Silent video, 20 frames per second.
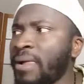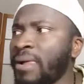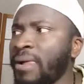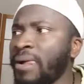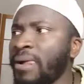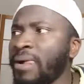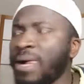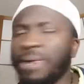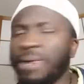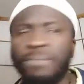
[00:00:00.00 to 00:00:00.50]

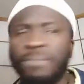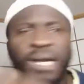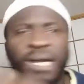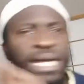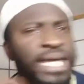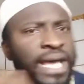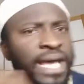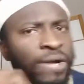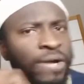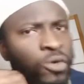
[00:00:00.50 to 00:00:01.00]
But here,
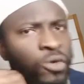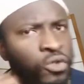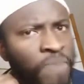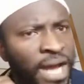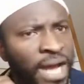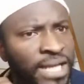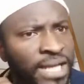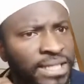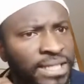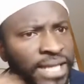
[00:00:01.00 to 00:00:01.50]
Uthman is
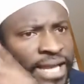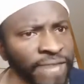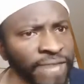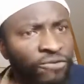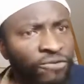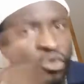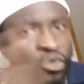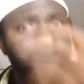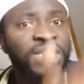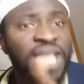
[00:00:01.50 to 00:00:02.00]
saying, if you
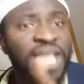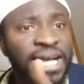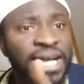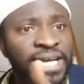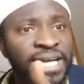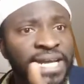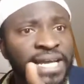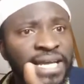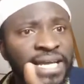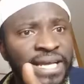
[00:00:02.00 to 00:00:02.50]
disagree,
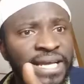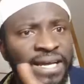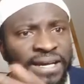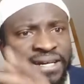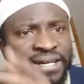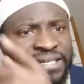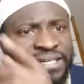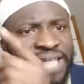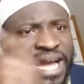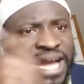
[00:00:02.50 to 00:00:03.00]

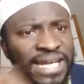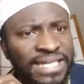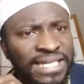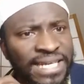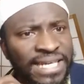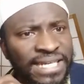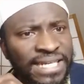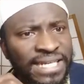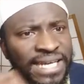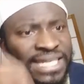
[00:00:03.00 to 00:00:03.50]
write it
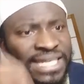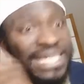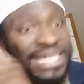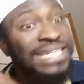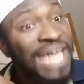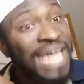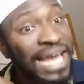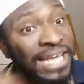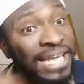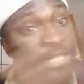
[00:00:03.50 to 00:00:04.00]
in the
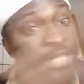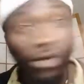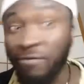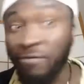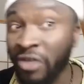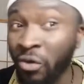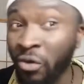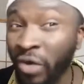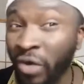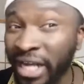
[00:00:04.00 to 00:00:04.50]
dialect of the
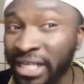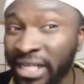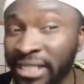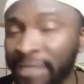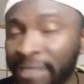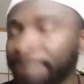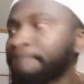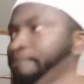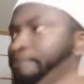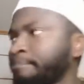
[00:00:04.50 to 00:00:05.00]
Quraysh.
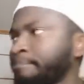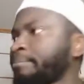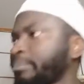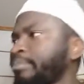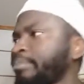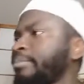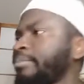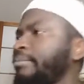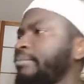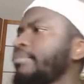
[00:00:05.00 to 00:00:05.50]

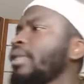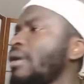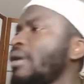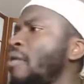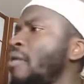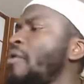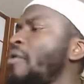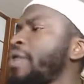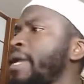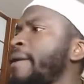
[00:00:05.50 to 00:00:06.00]

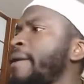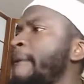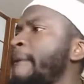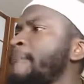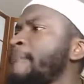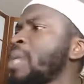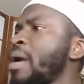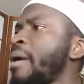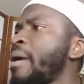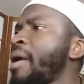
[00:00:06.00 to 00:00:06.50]
Okay.
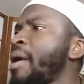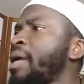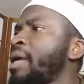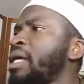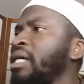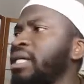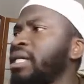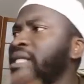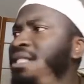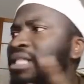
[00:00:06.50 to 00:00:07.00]

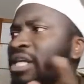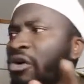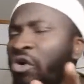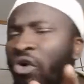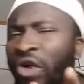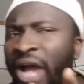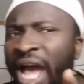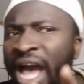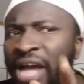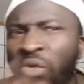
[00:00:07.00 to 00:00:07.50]
The
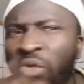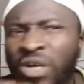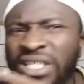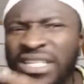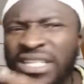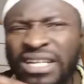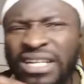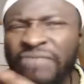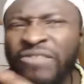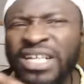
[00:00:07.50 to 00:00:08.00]
Quran was
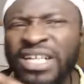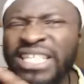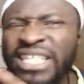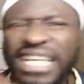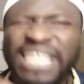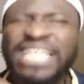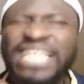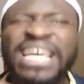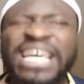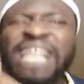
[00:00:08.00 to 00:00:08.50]
revealed in
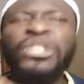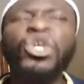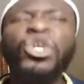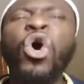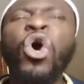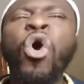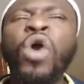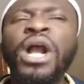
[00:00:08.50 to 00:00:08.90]
their tongue.